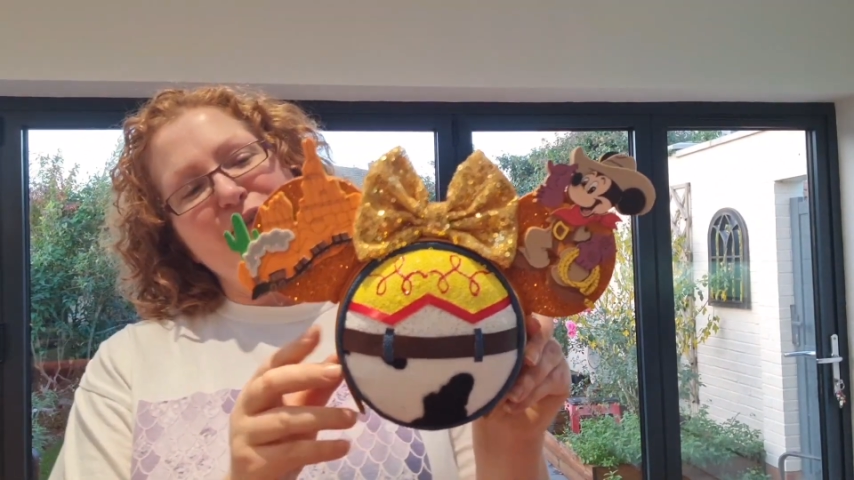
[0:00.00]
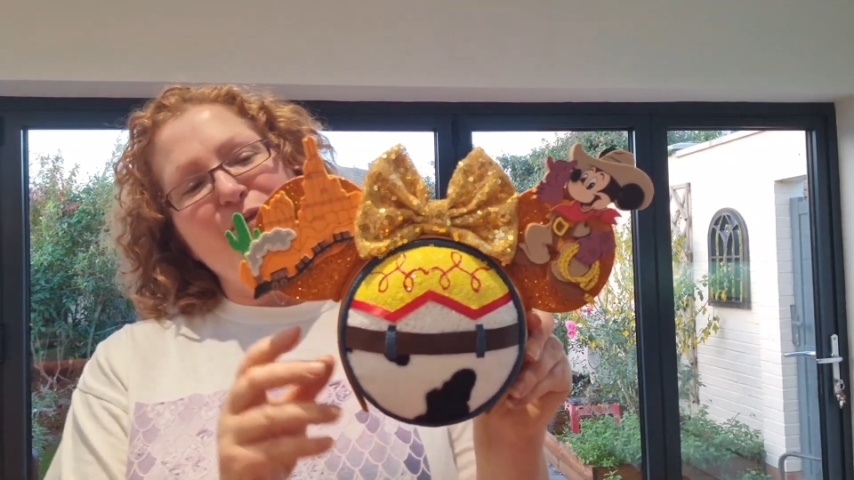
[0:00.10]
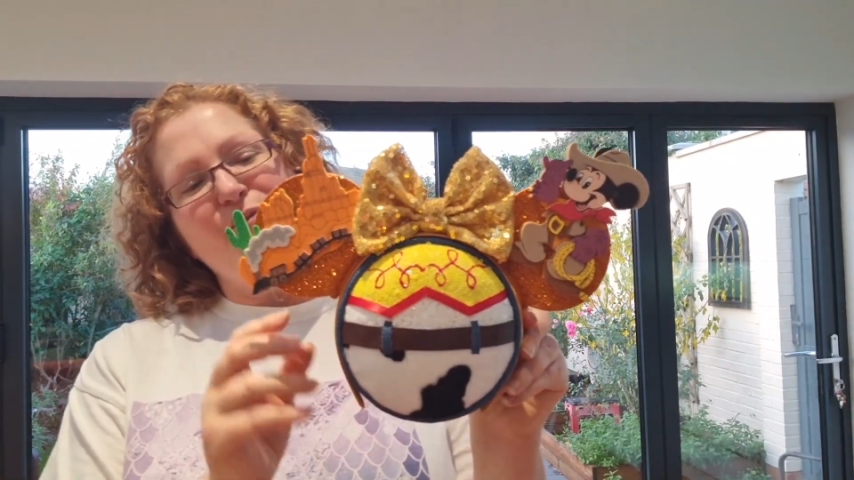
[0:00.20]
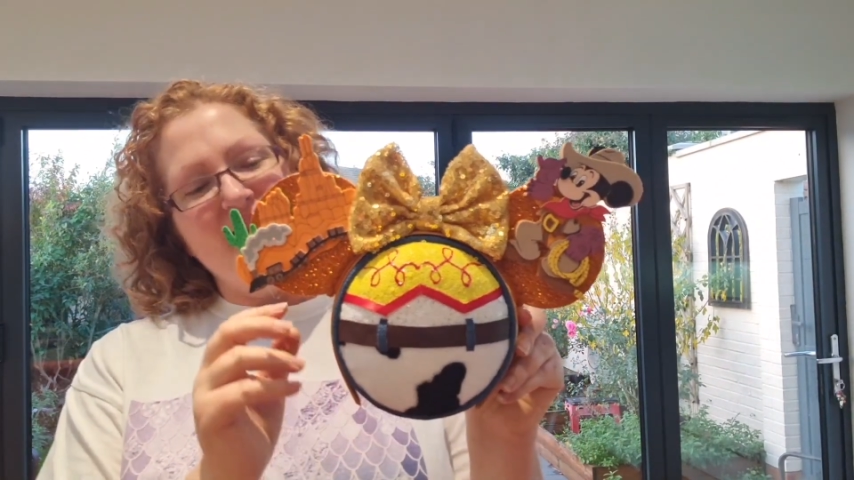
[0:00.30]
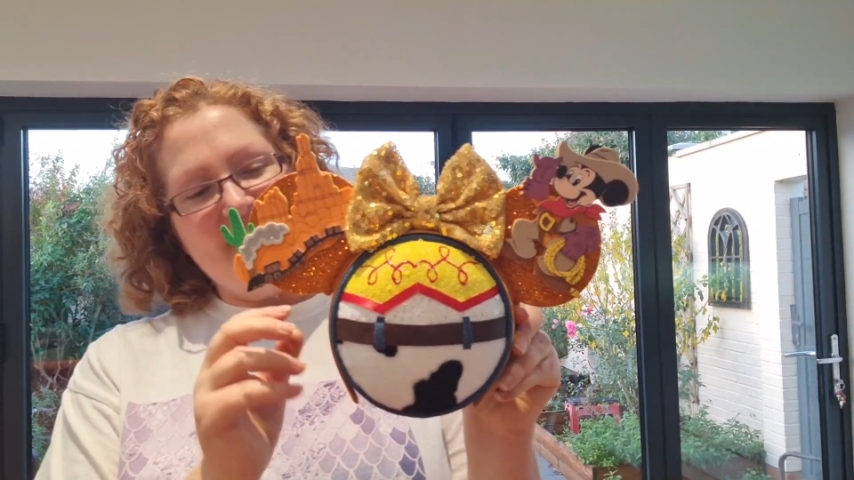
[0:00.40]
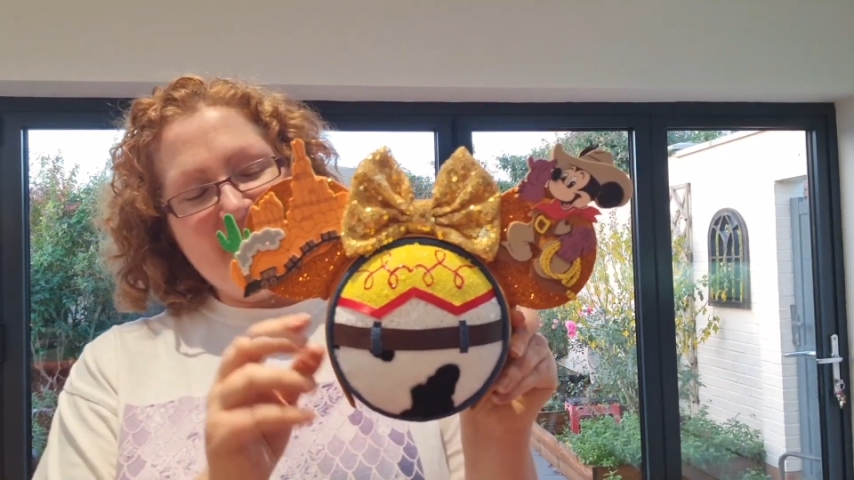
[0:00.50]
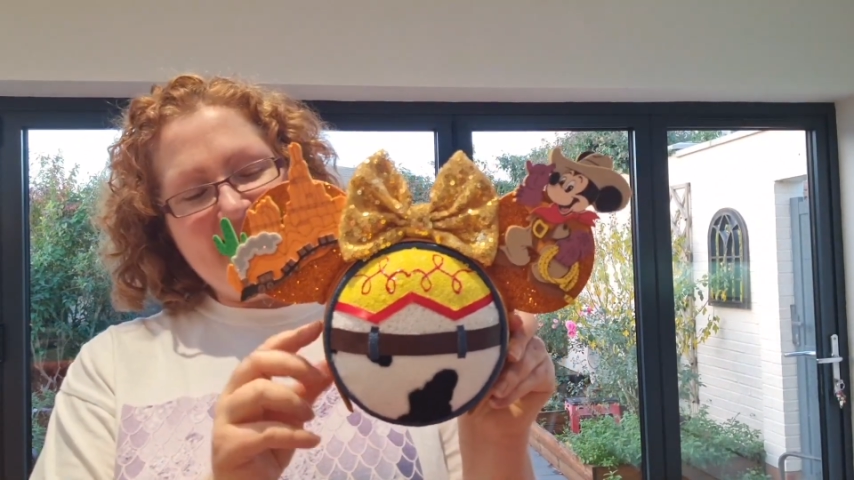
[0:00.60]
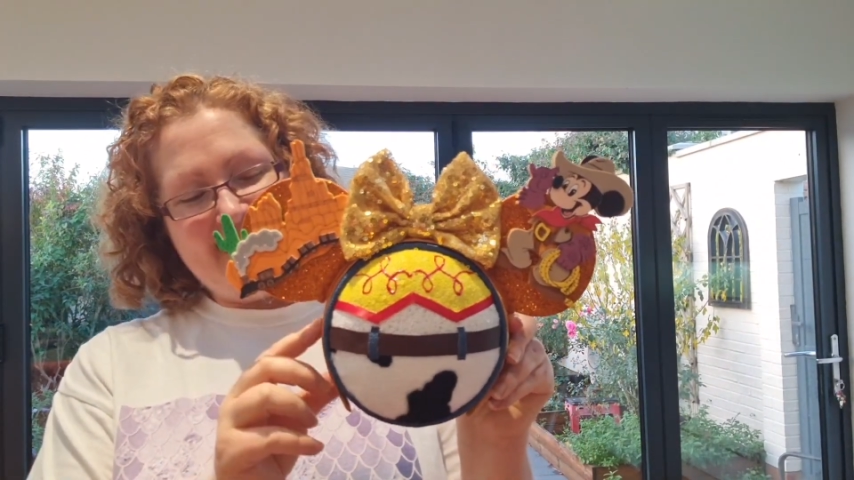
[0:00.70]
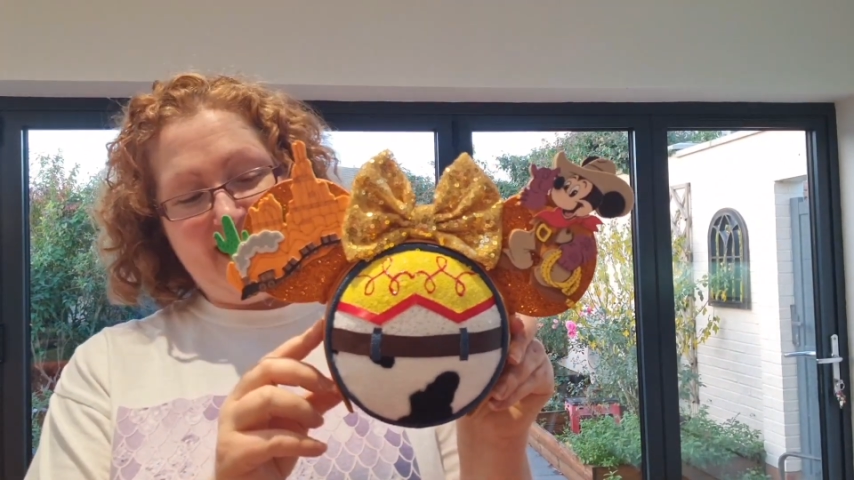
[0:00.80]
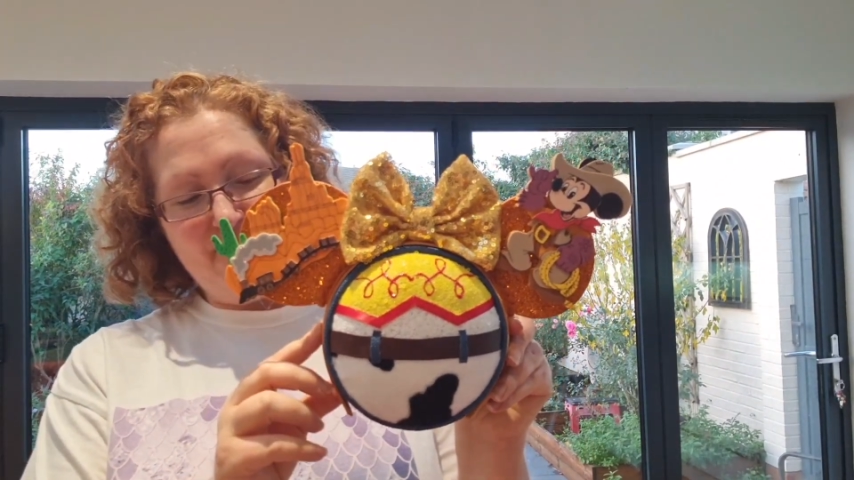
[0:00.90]
I've gone with
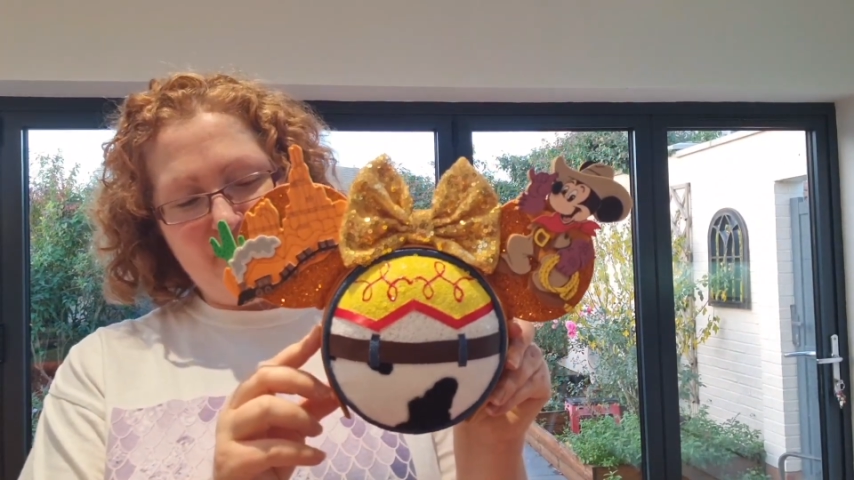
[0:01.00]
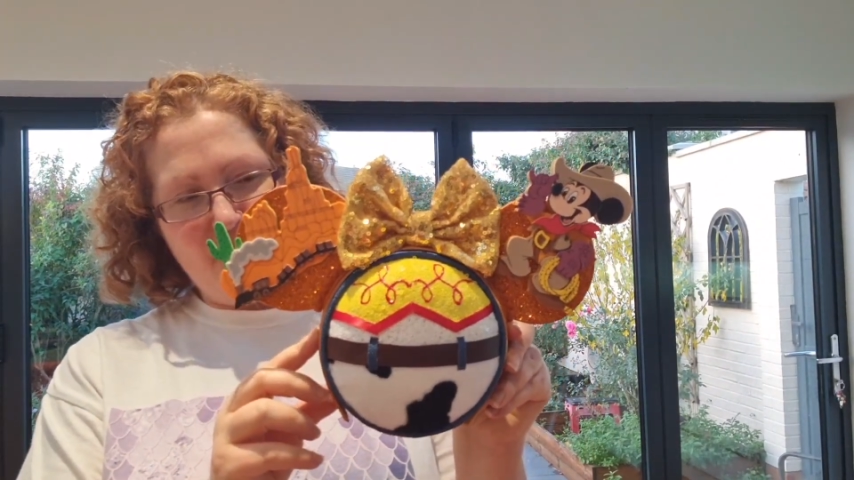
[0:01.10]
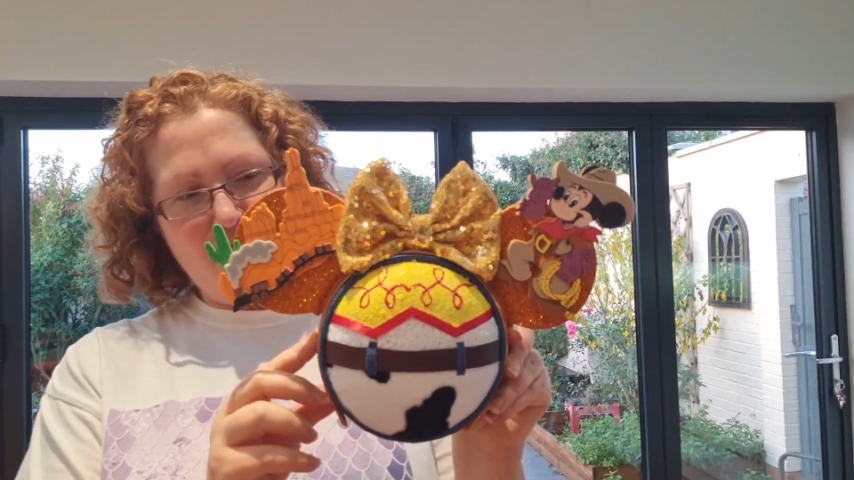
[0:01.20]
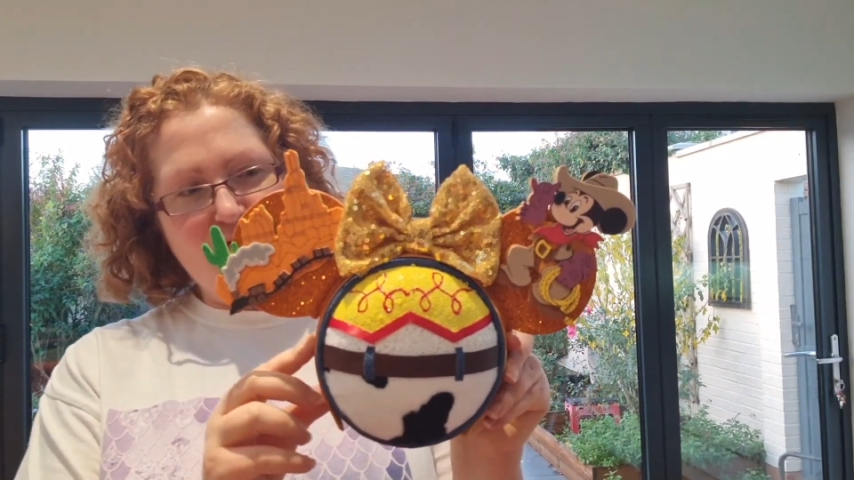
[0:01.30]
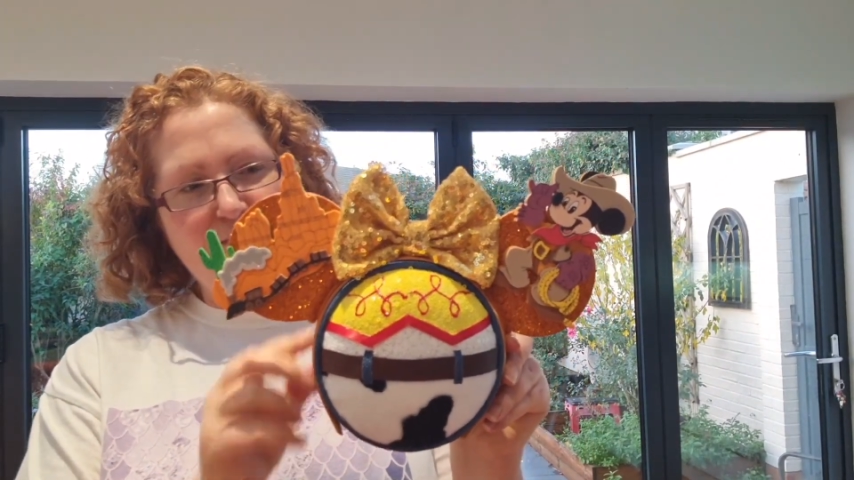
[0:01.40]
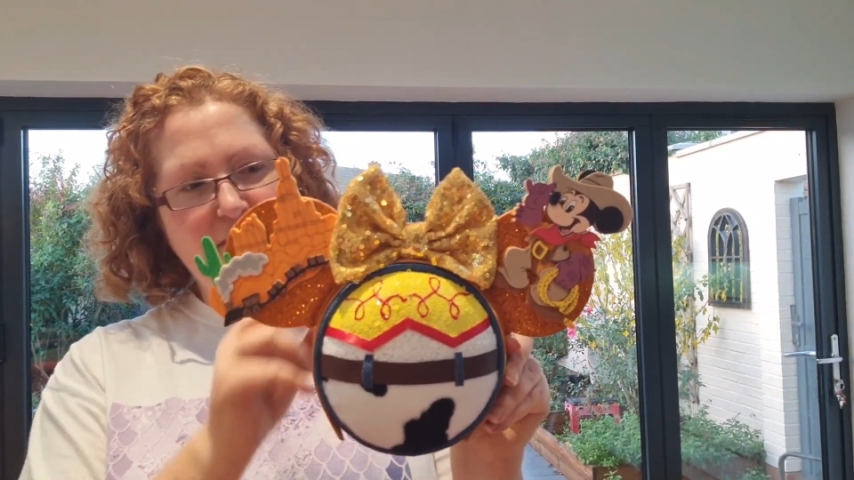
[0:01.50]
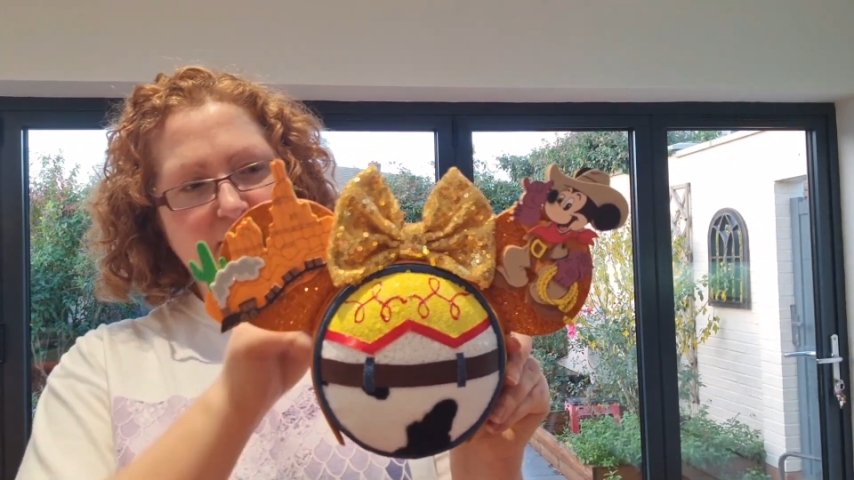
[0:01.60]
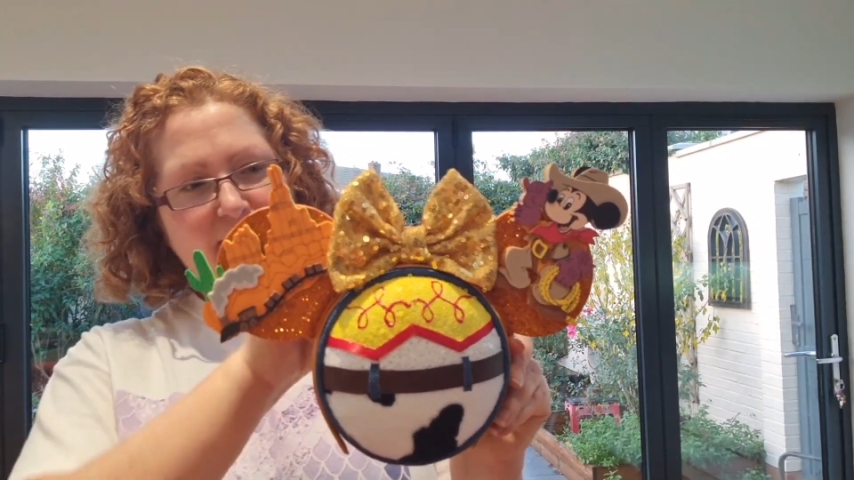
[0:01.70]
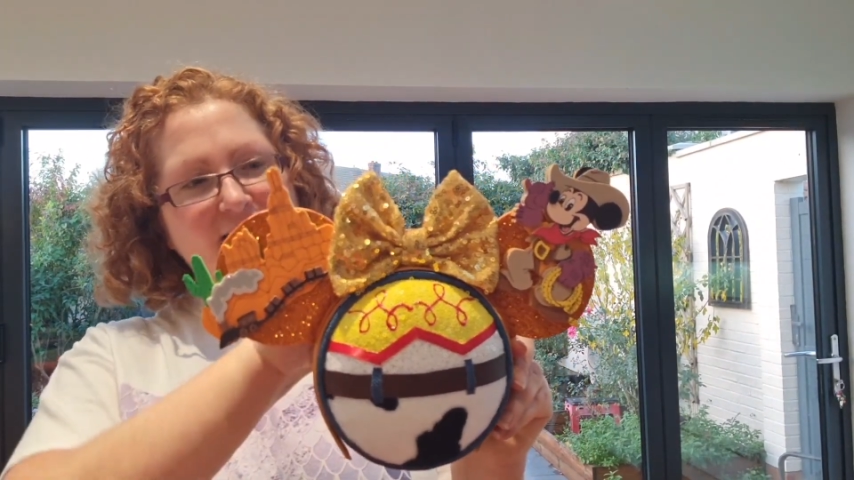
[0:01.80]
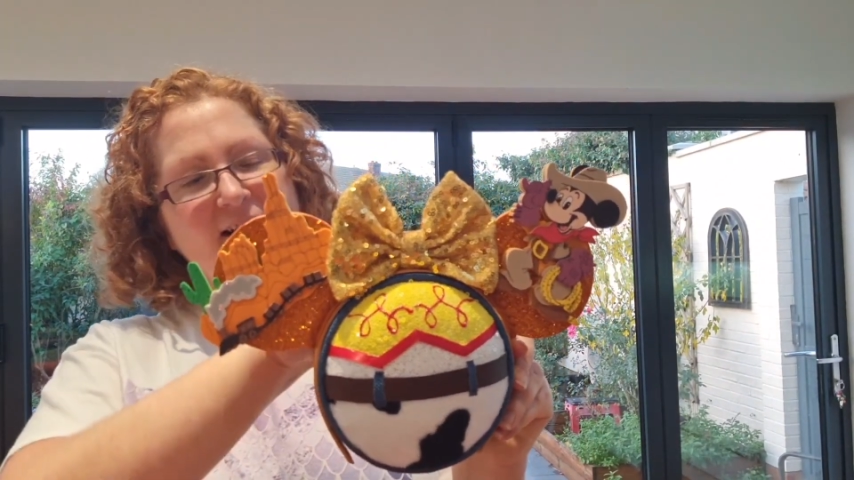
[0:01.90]
the cowgirl wall
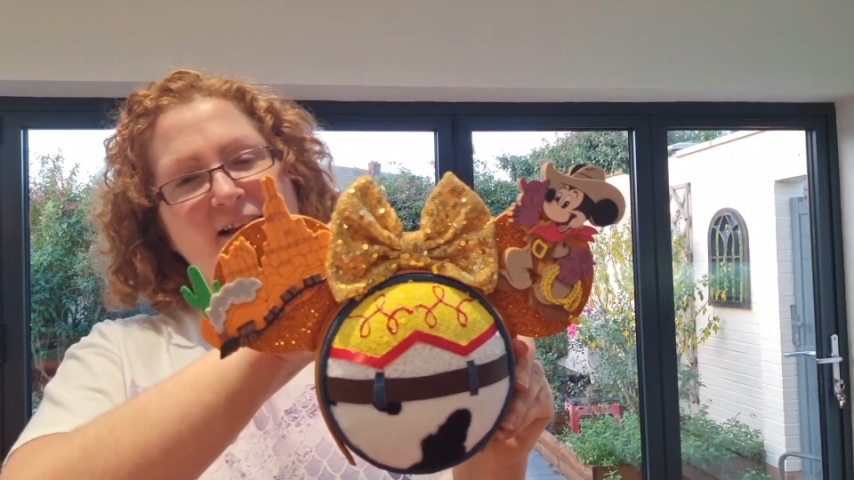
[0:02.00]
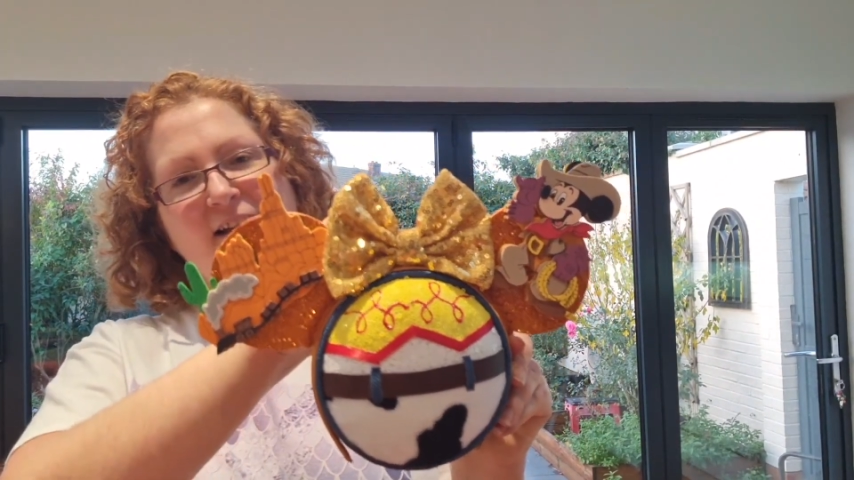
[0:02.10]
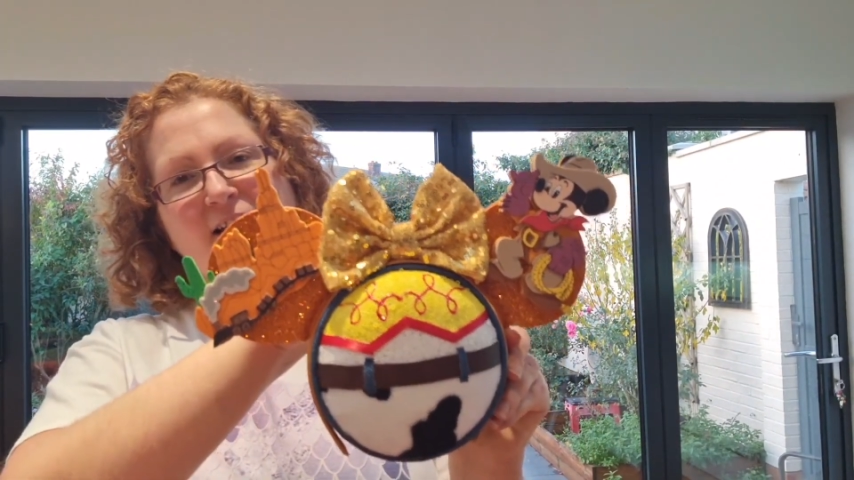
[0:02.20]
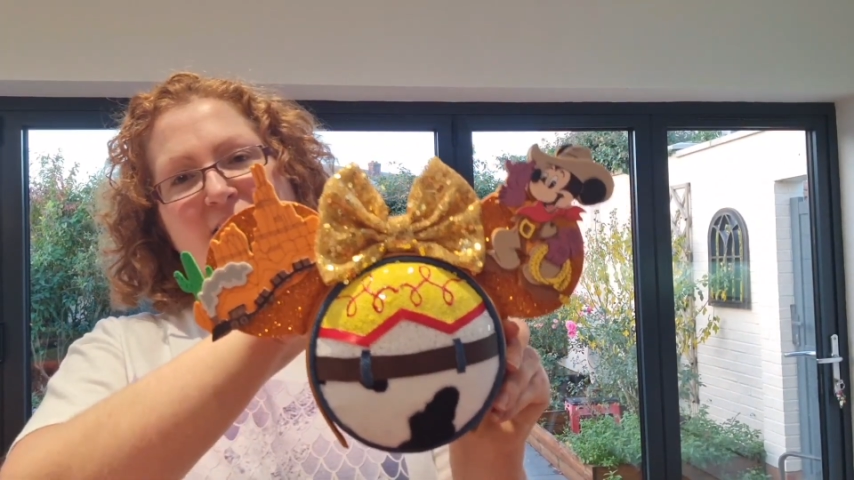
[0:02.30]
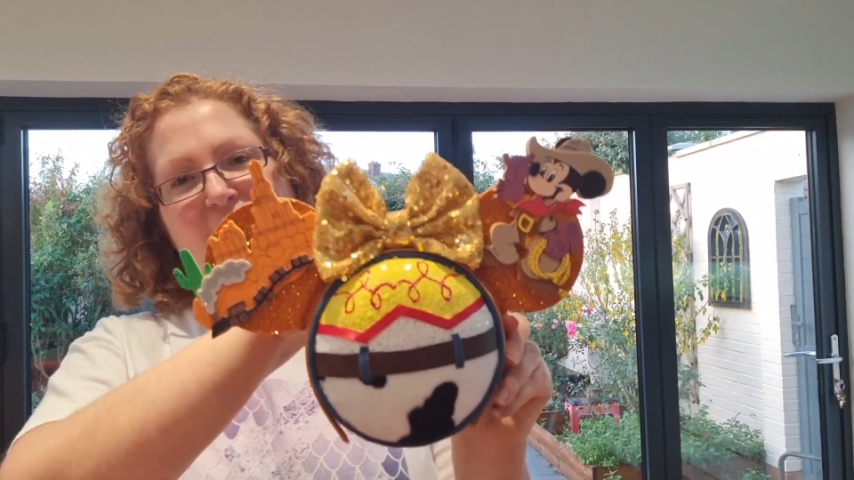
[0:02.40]
popper.